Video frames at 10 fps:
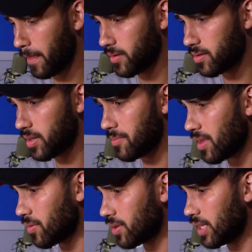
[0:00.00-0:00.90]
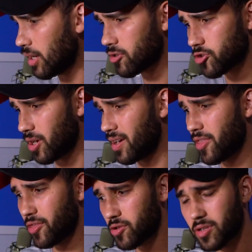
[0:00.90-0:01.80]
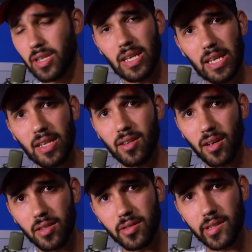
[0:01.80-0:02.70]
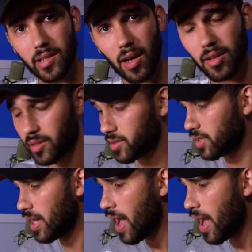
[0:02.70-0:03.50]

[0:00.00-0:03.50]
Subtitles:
Same thing with the Ultra, $1,300.